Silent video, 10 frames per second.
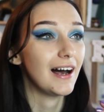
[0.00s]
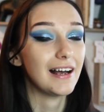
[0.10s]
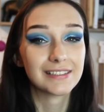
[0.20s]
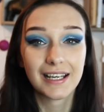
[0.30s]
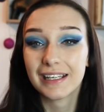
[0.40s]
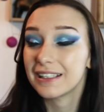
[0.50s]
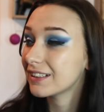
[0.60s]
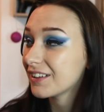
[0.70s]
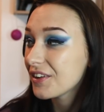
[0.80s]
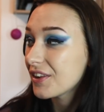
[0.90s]
a tiny
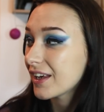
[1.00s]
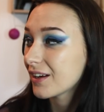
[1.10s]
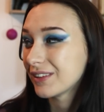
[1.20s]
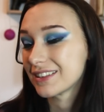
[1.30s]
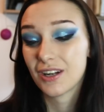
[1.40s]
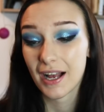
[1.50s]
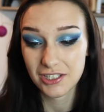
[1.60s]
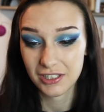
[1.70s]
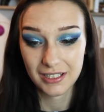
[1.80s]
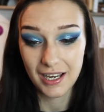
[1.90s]
little thing. Well, it's not
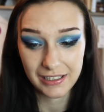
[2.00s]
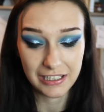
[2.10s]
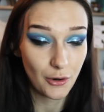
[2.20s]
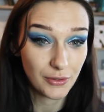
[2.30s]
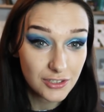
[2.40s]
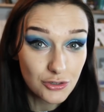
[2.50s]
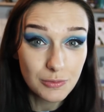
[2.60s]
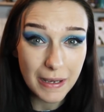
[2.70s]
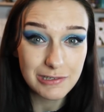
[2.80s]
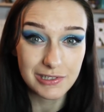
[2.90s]
actually tiny. No, it's 2
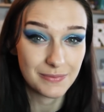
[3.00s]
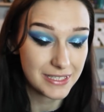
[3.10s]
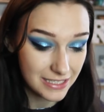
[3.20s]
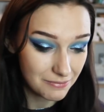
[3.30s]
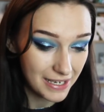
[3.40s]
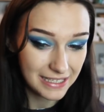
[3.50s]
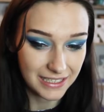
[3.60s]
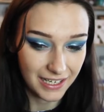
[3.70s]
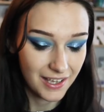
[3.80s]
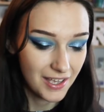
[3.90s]
bedrooms. It's
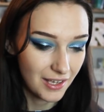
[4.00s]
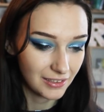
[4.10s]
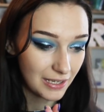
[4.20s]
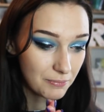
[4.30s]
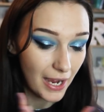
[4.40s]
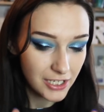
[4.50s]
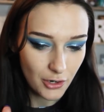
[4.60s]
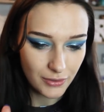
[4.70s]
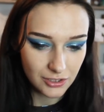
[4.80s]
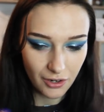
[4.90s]
amazing. Like, but I
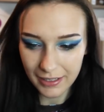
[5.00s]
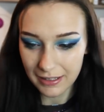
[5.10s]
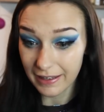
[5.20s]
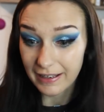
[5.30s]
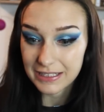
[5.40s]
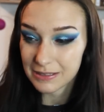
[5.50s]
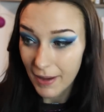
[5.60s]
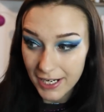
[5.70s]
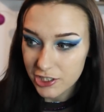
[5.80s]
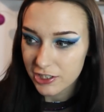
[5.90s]
know it's not anything
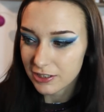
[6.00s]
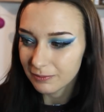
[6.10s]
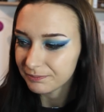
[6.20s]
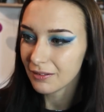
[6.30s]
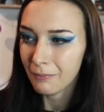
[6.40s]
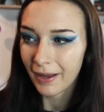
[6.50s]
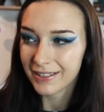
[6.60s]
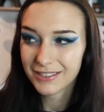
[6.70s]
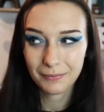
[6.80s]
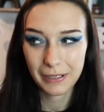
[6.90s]
special by
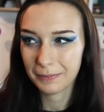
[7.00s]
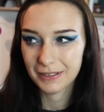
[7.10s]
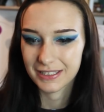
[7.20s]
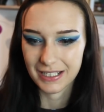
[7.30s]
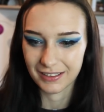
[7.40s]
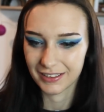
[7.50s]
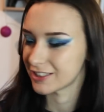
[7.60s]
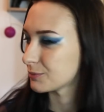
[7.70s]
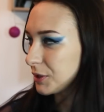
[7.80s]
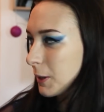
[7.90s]
some people's
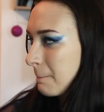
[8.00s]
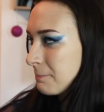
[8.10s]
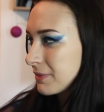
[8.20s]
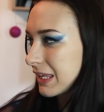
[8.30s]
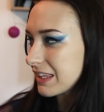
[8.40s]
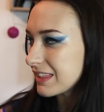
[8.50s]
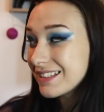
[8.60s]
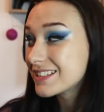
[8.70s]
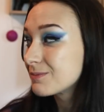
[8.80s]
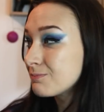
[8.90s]
standards, but
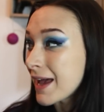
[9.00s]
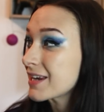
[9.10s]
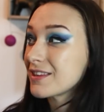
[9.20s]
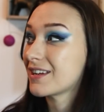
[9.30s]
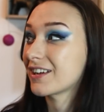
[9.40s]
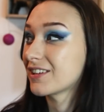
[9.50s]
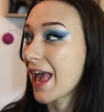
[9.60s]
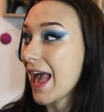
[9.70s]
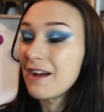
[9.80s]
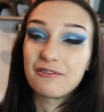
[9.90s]
this is better than I could
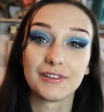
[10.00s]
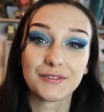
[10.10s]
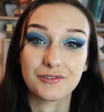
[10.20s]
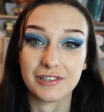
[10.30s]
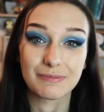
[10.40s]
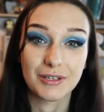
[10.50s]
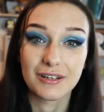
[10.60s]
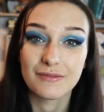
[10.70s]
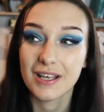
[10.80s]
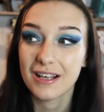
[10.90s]
ever have dreamed
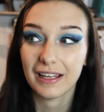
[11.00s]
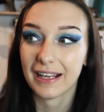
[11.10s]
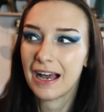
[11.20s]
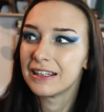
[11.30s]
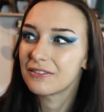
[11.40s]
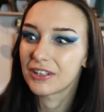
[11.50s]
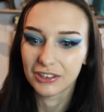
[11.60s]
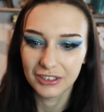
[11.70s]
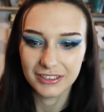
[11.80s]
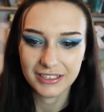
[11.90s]
of. Like, I live
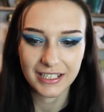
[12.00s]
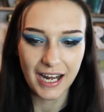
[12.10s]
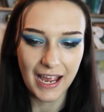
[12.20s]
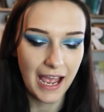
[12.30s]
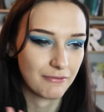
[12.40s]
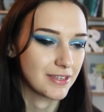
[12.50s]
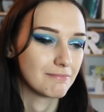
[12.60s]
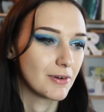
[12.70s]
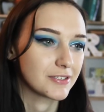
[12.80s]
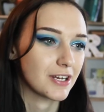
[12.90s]
in London. I have the
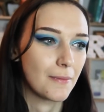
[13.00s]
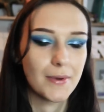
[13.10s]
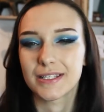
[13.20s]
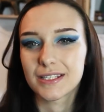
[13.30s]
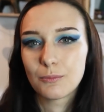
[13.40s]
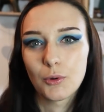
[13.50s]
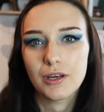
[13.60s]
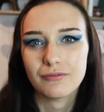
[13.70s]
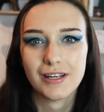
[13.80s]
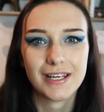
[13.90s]
most amazing
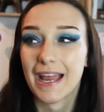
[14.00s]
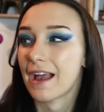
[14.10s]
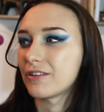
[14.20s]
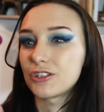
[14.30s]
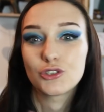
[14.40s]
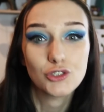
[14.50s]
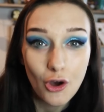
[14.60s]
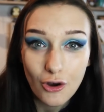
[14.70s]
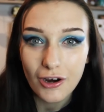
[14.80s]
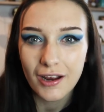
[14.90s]
boyfriend. I have a
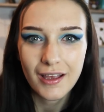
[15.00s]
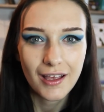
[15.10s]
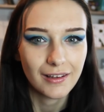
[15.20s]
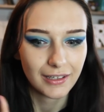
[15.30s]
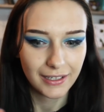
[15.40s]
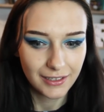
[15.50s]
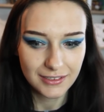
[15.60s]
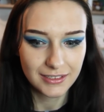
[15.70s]
dog. Like,